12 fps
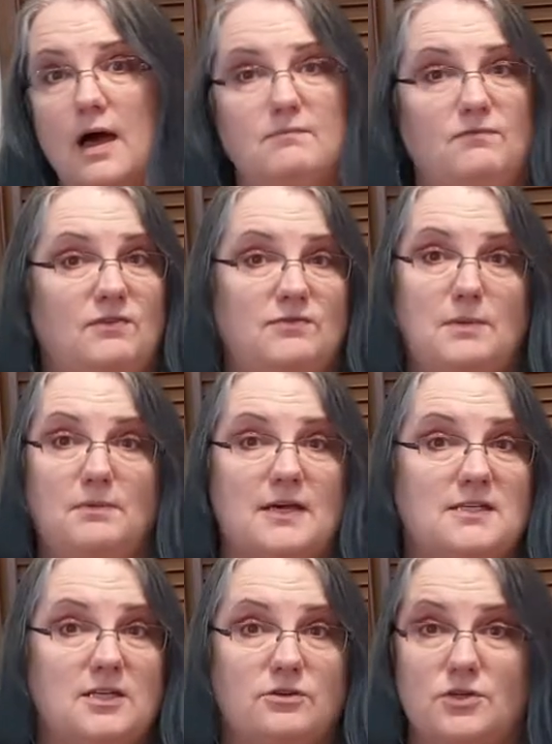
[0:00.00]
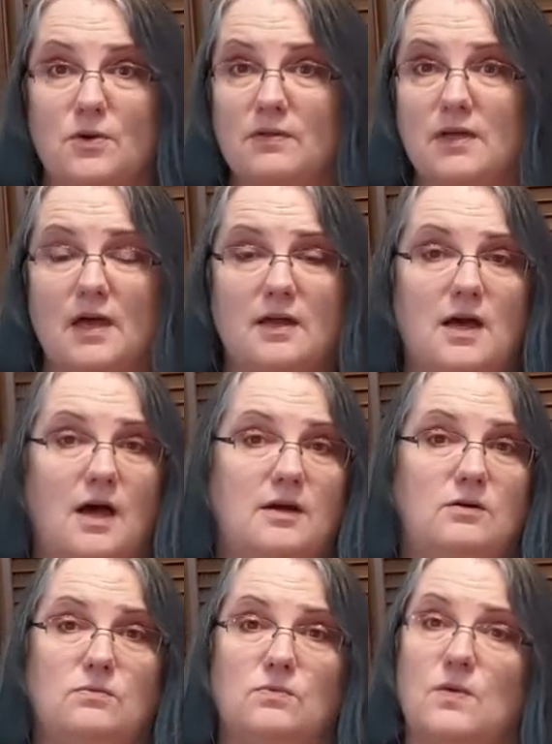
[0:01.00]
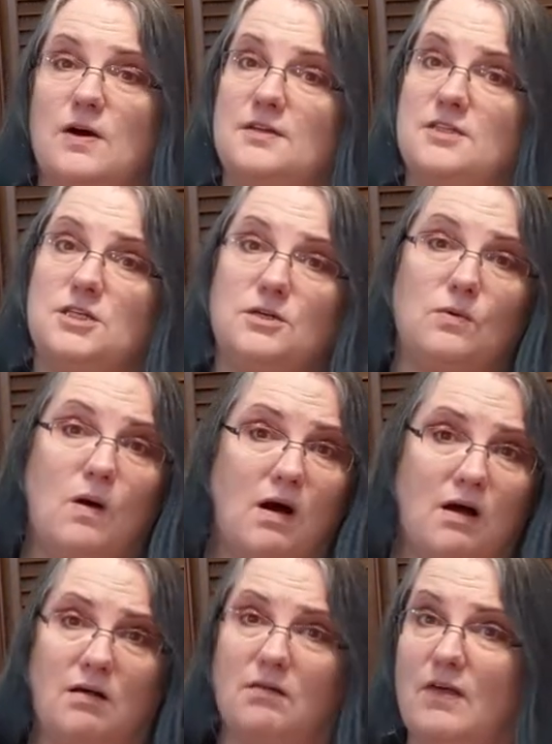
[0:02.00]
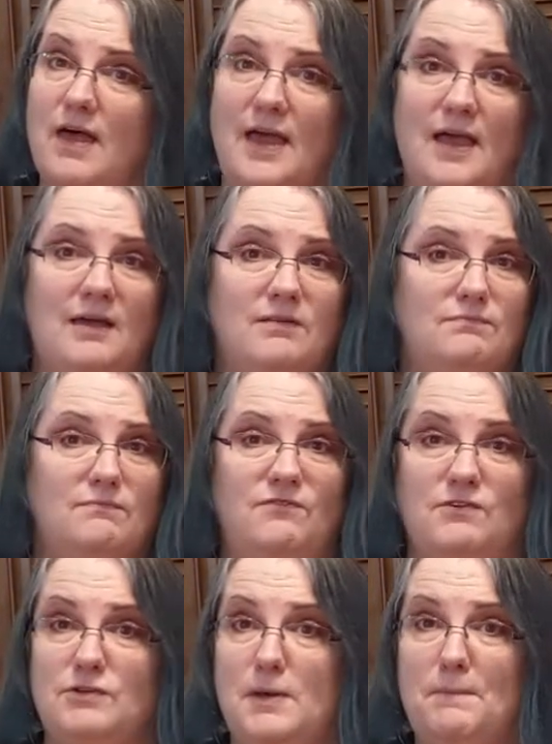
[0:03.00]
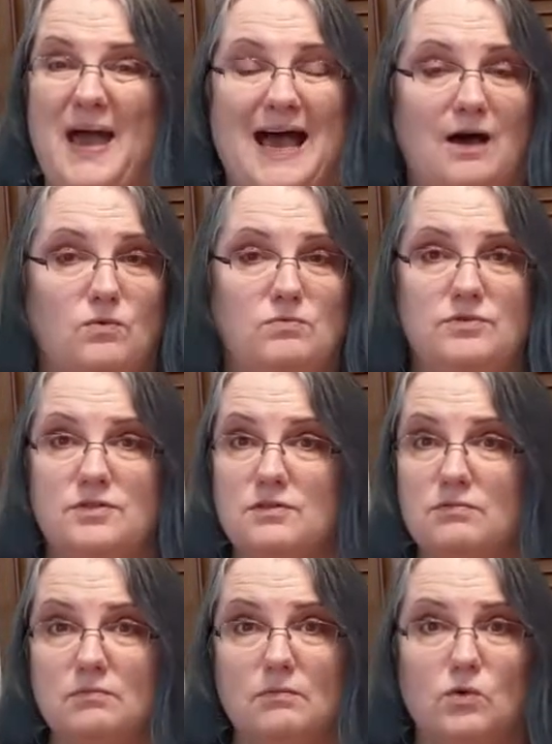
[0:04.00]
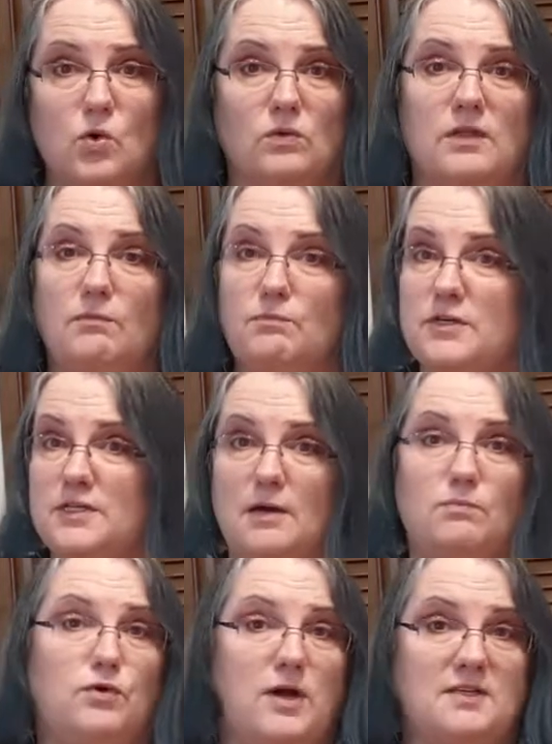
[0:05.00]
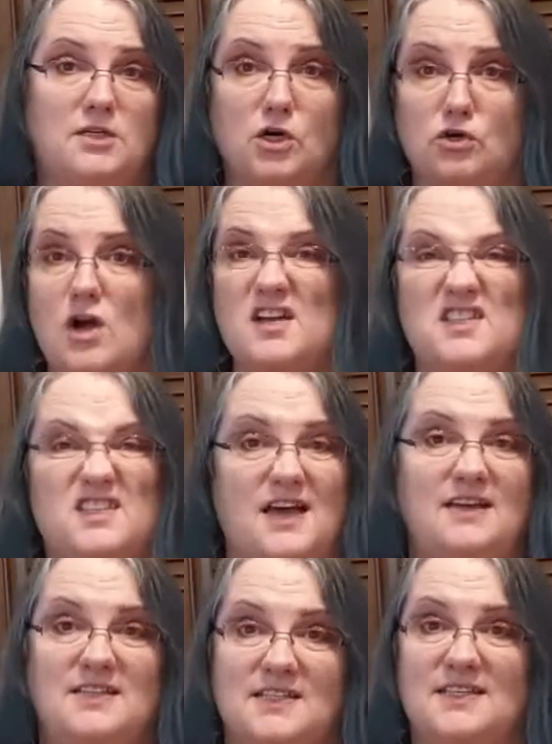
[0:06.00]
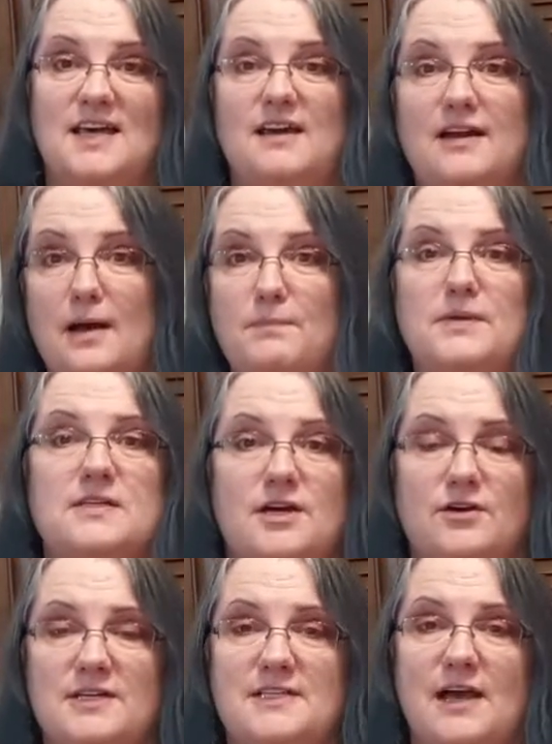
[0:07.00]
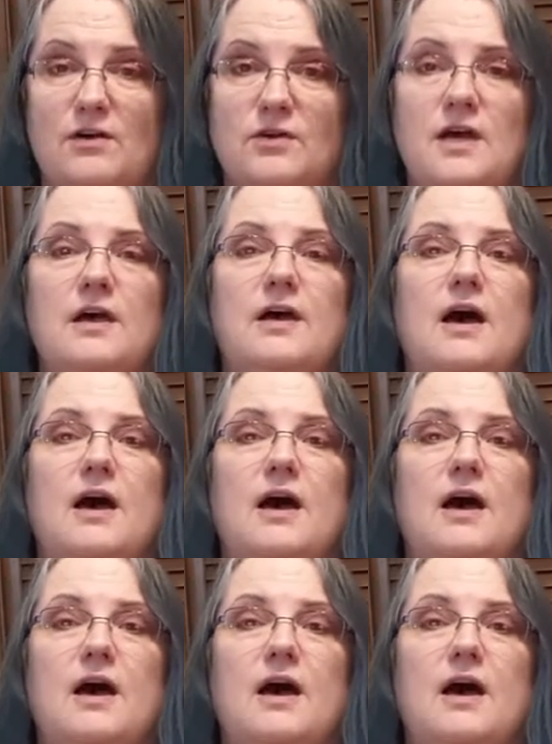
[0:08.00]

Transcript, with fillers: I'm 50 plus years old and I don't want to haul a 50 pound gold leaf printing press across site to set it up and tear it down.